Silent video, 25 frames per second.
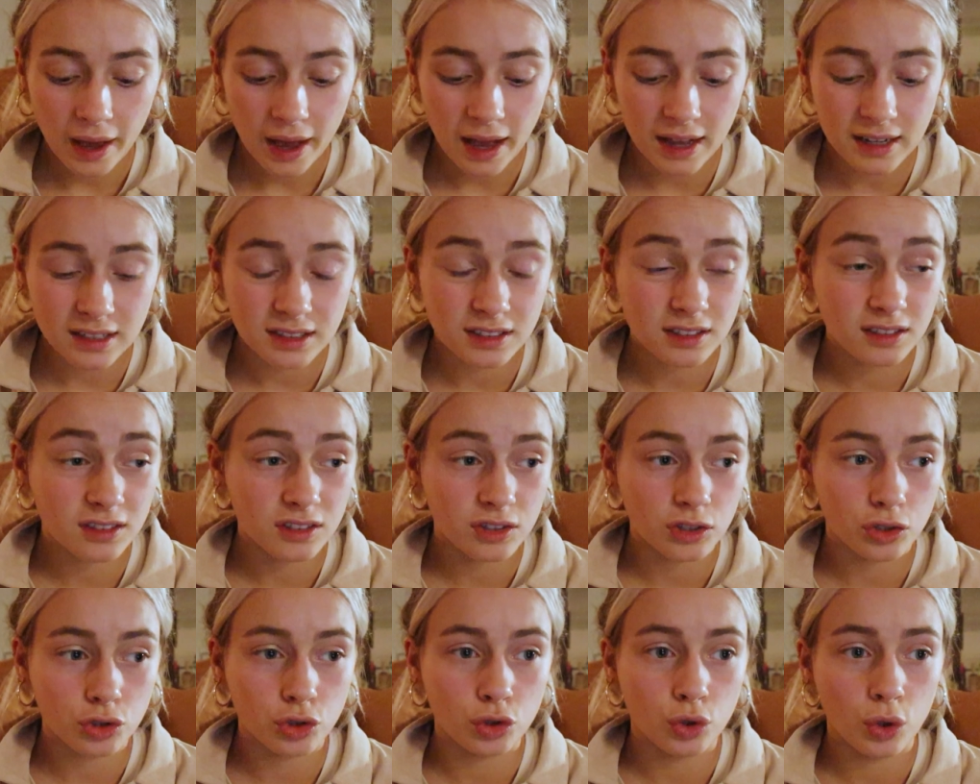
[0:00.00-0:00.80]

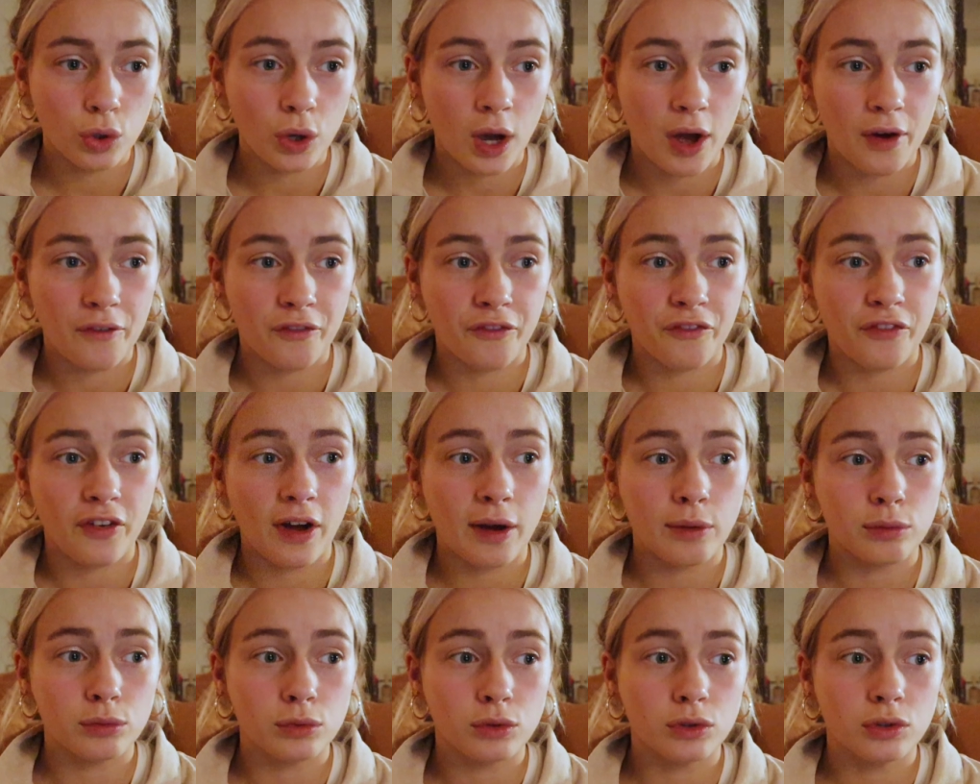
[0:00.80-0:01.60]
and you have
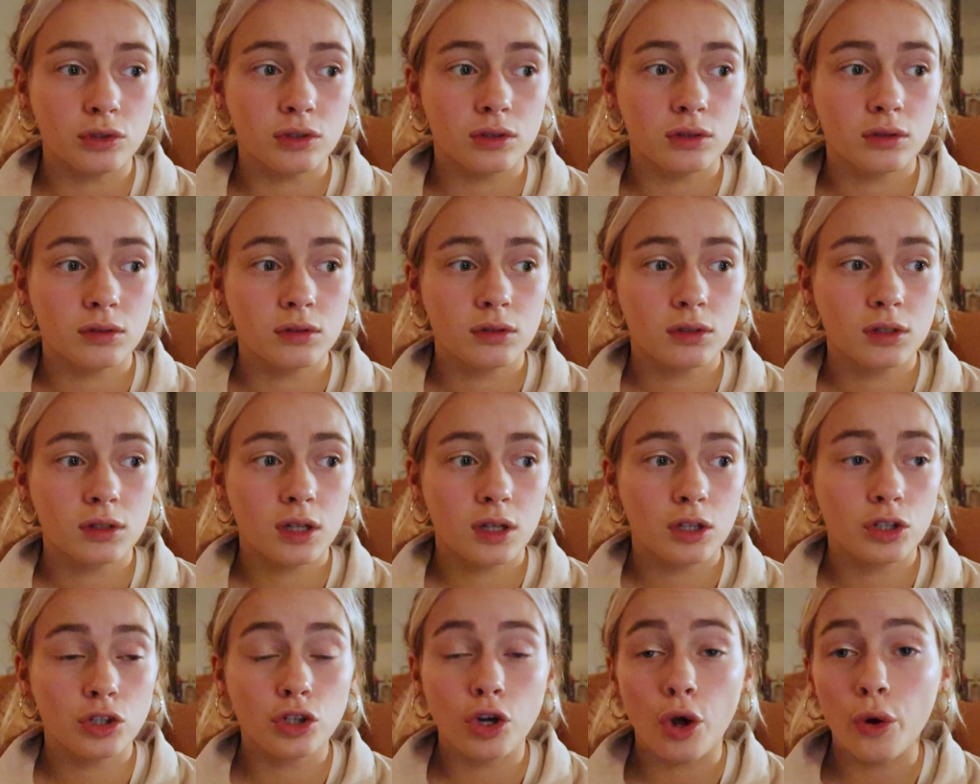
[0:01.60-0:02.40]
found
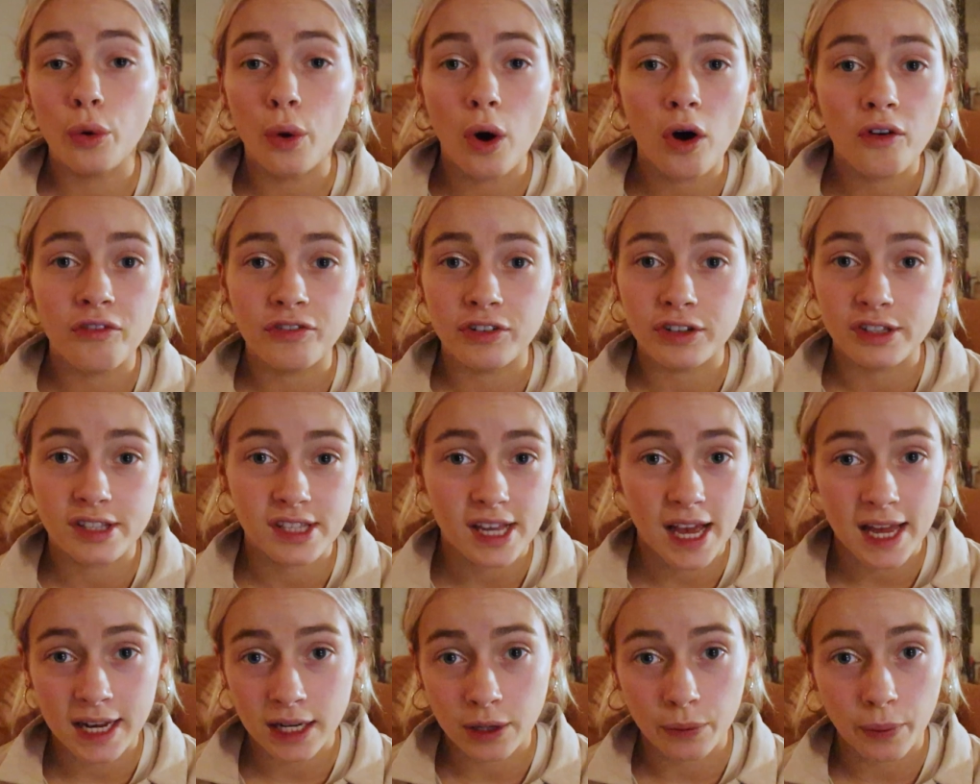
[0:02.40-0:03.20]
no offers
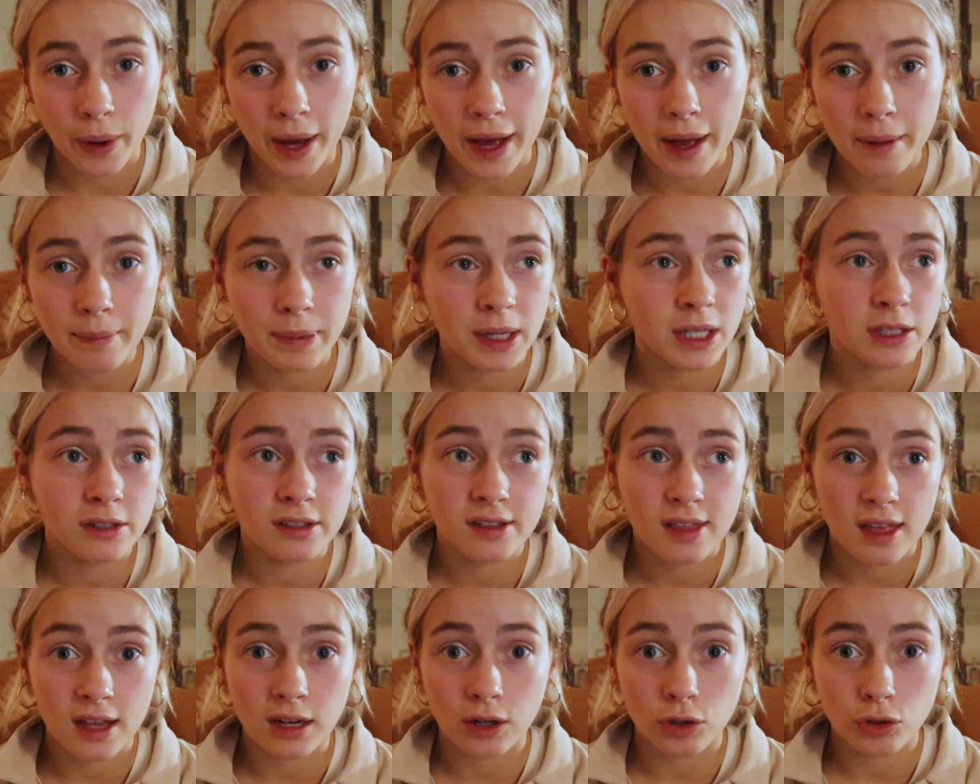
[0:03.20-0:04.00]
anywhere
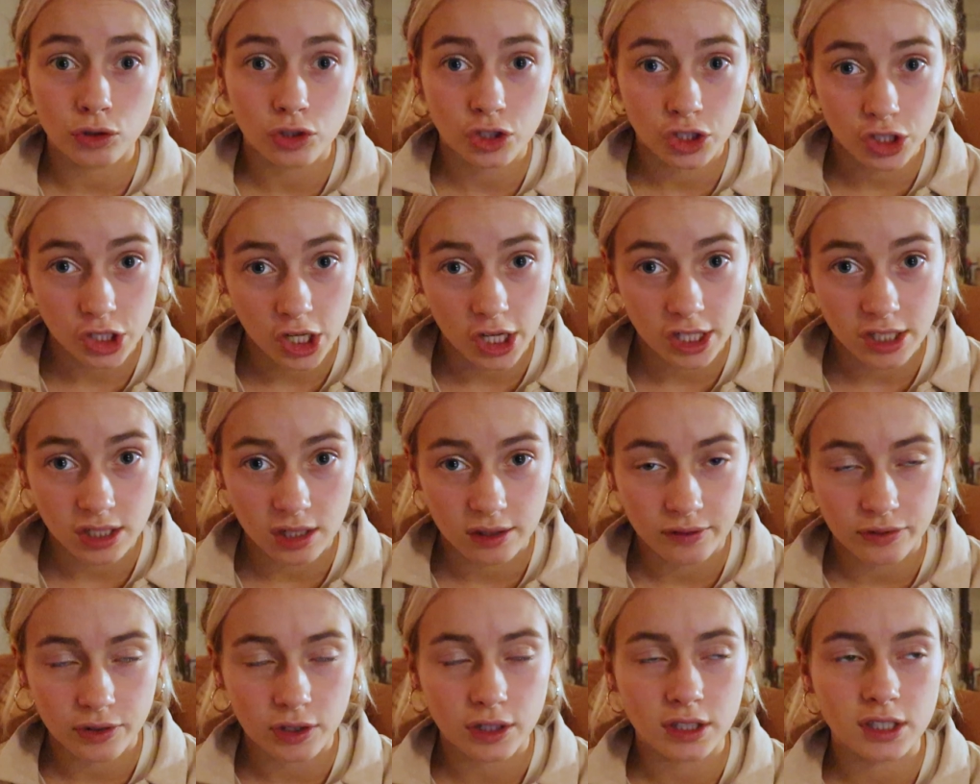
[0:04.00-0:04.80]
because they're not
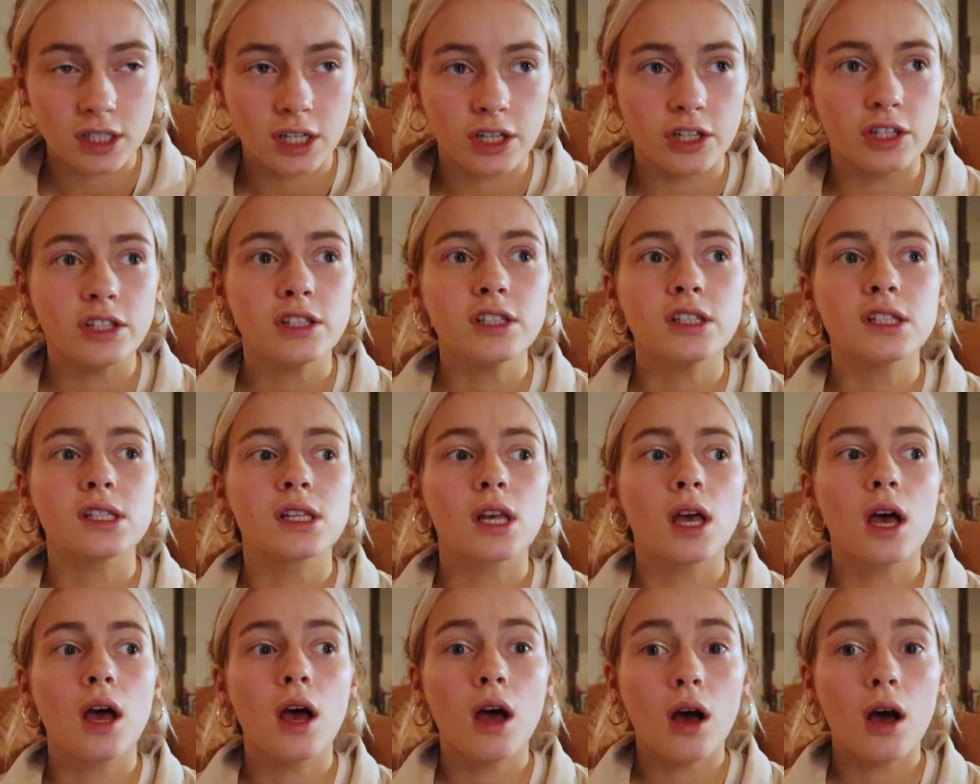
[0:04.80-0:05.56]
searching for interns,